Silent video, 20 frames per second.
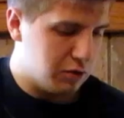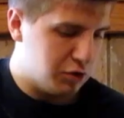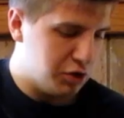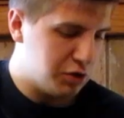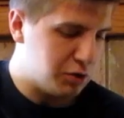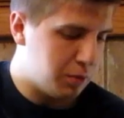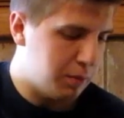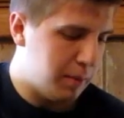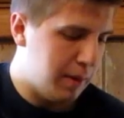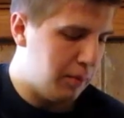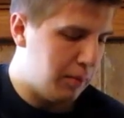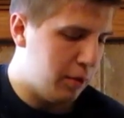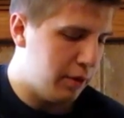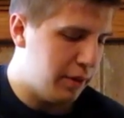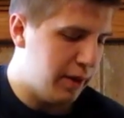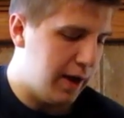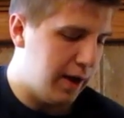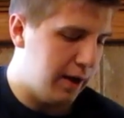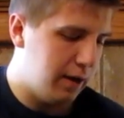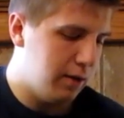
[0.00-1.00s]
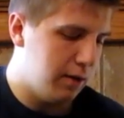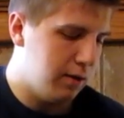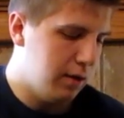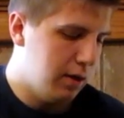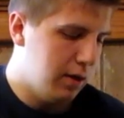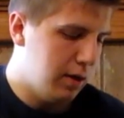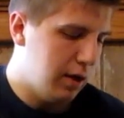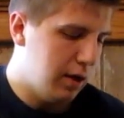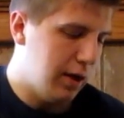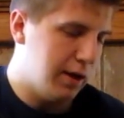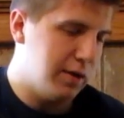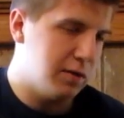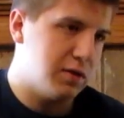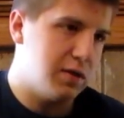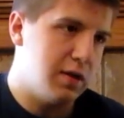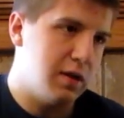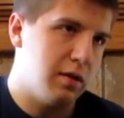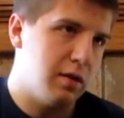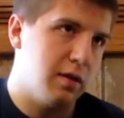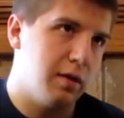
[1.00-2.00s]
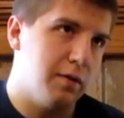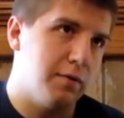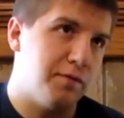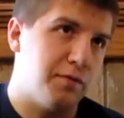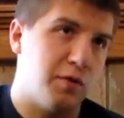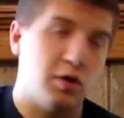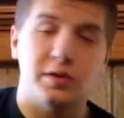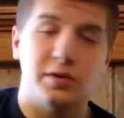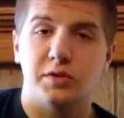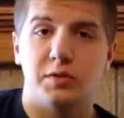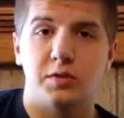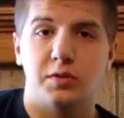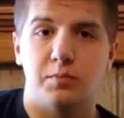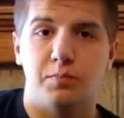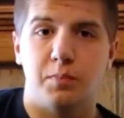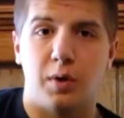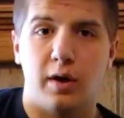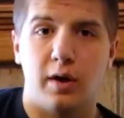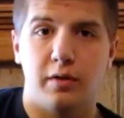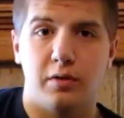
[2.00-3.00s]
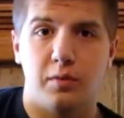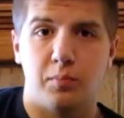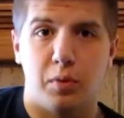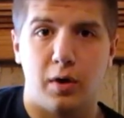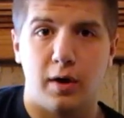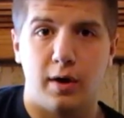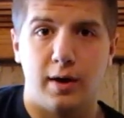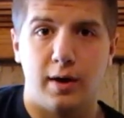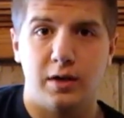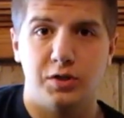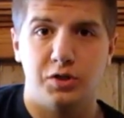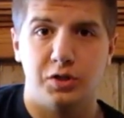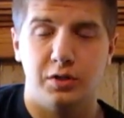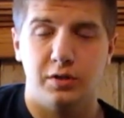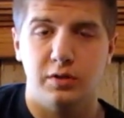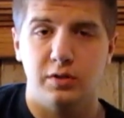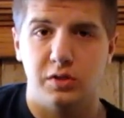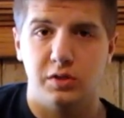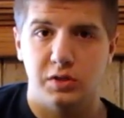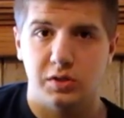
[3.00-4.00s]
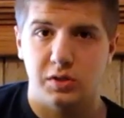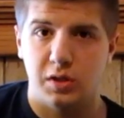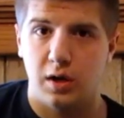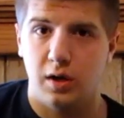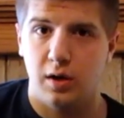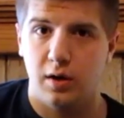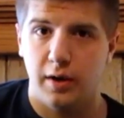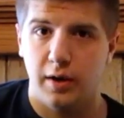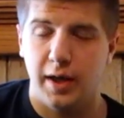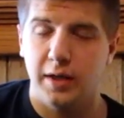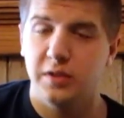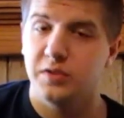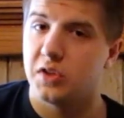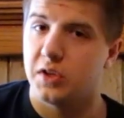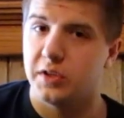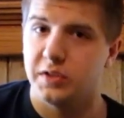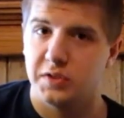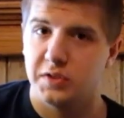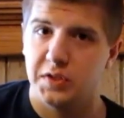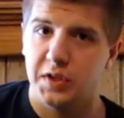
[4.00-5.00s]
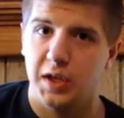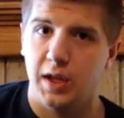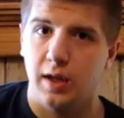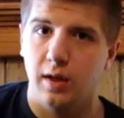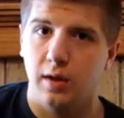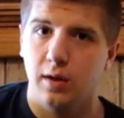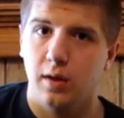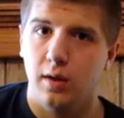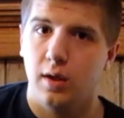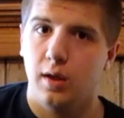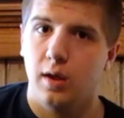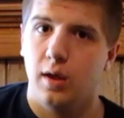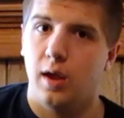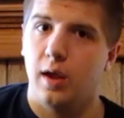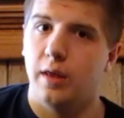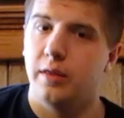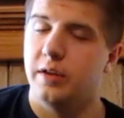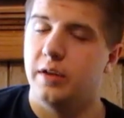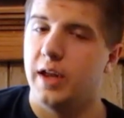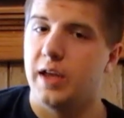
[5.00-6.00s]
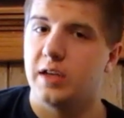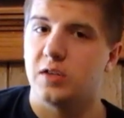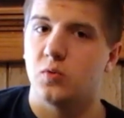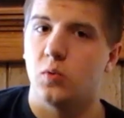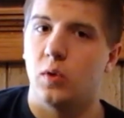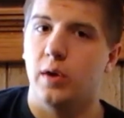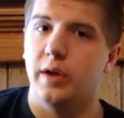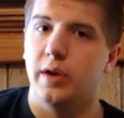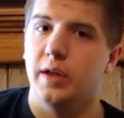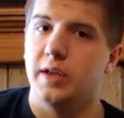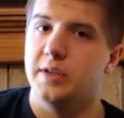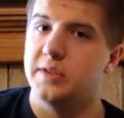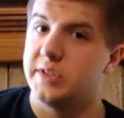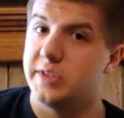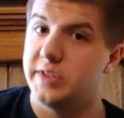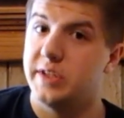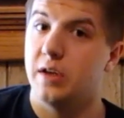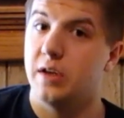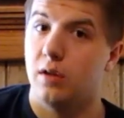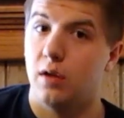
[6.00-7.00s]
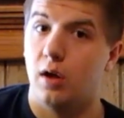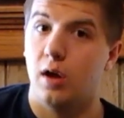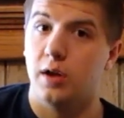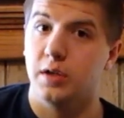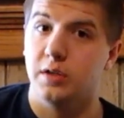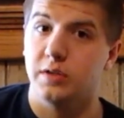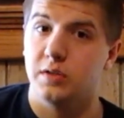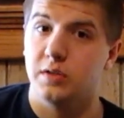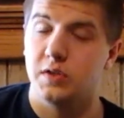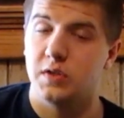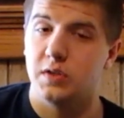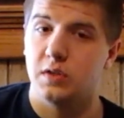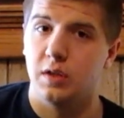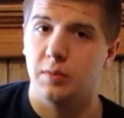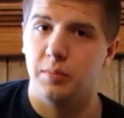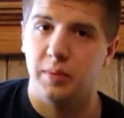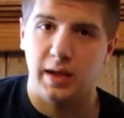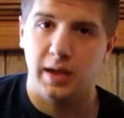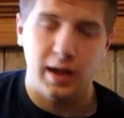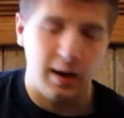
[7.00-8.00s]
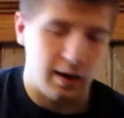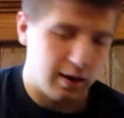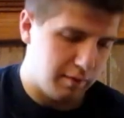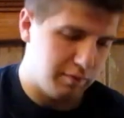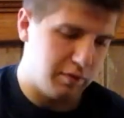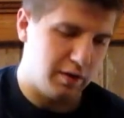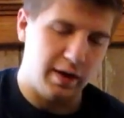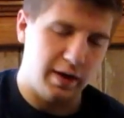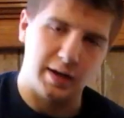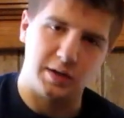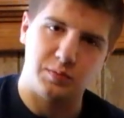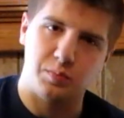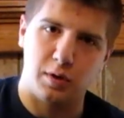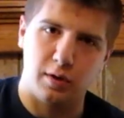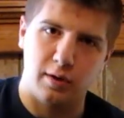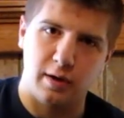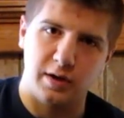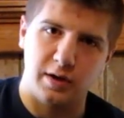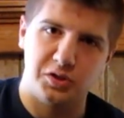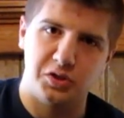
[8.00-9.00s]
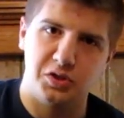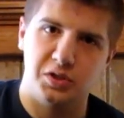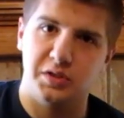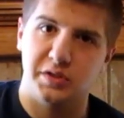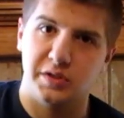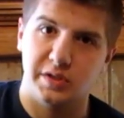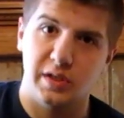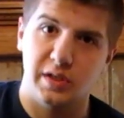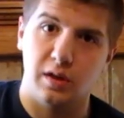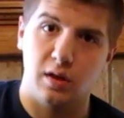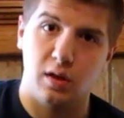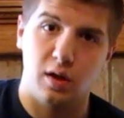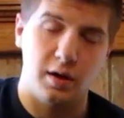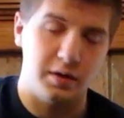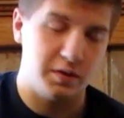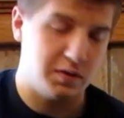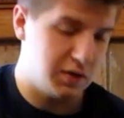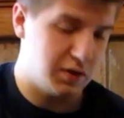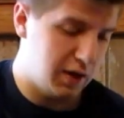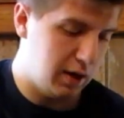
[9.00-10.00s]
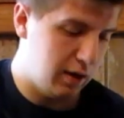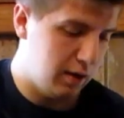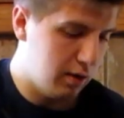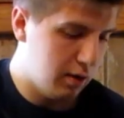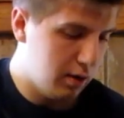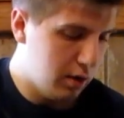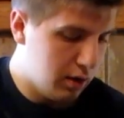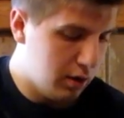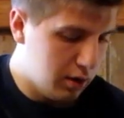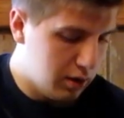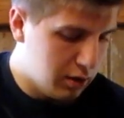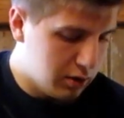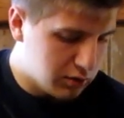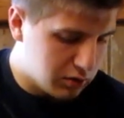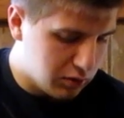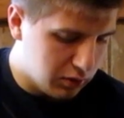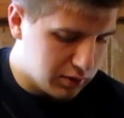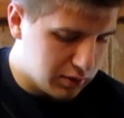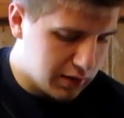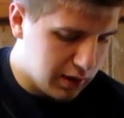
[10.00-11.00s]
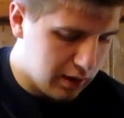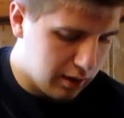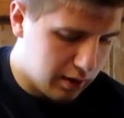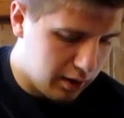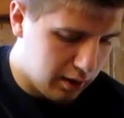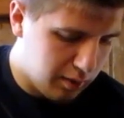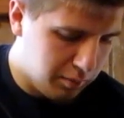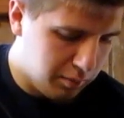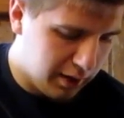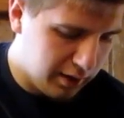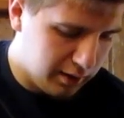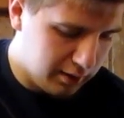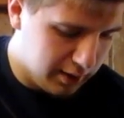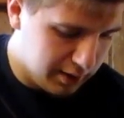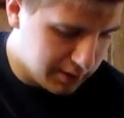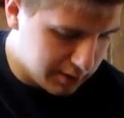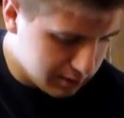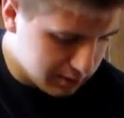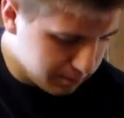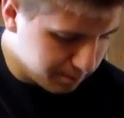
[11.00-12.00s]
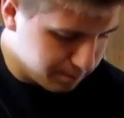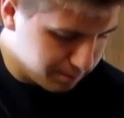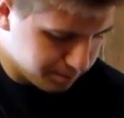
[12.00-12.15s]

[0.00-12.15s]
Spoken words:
just remember that the first part of the progression ends on C, and the next one is still on. The beginning of the next progression is still on C. So it's going to come like this,